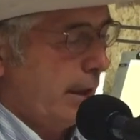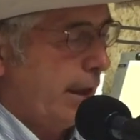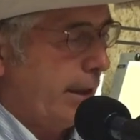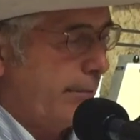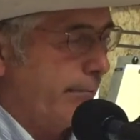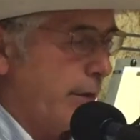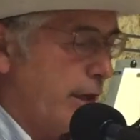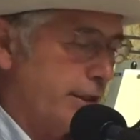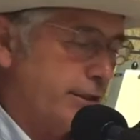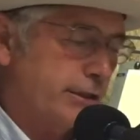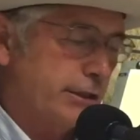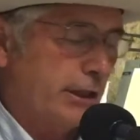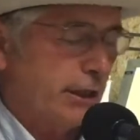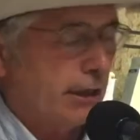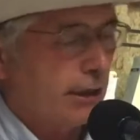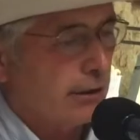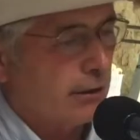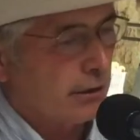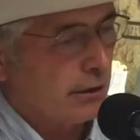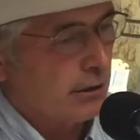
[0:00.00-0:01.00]
In my
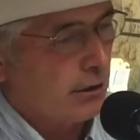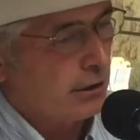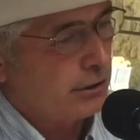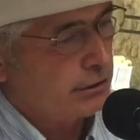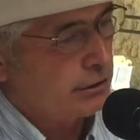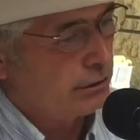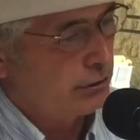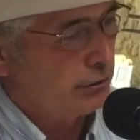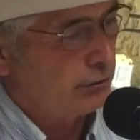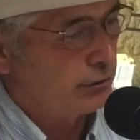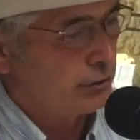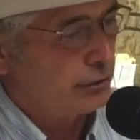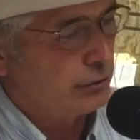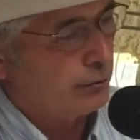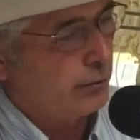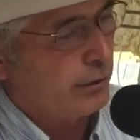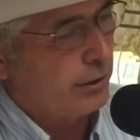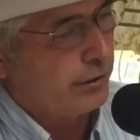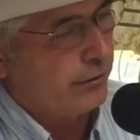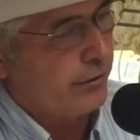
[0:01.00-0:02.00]
study of the Constitution,
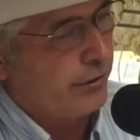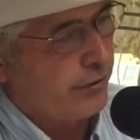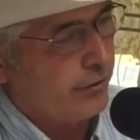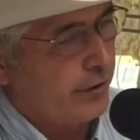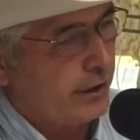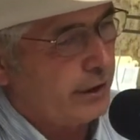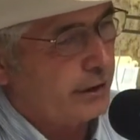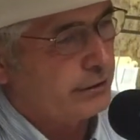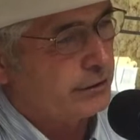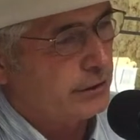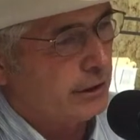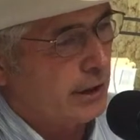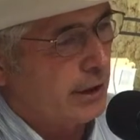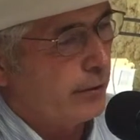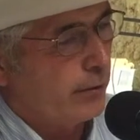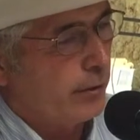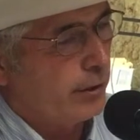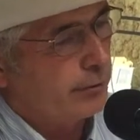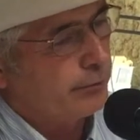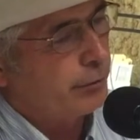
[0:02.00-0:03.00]
one of the things that
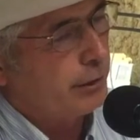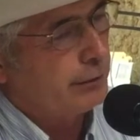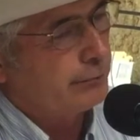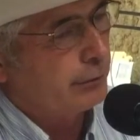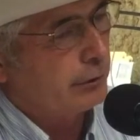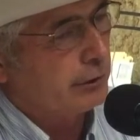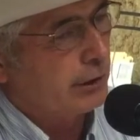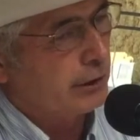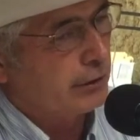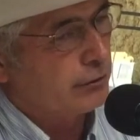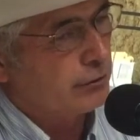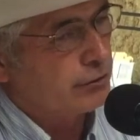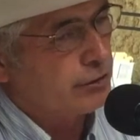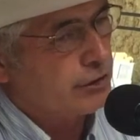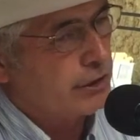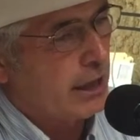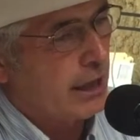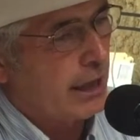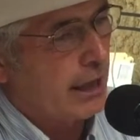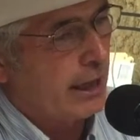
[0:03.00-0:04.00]
I want people to
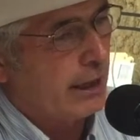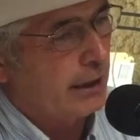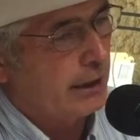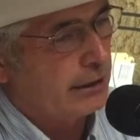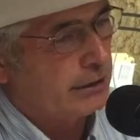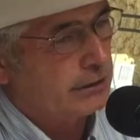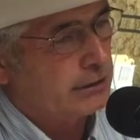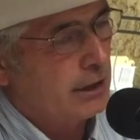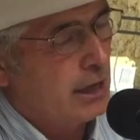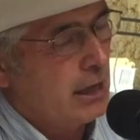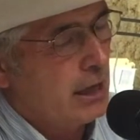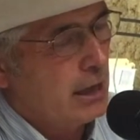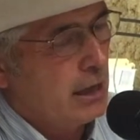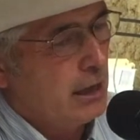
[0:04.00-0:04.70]
understand is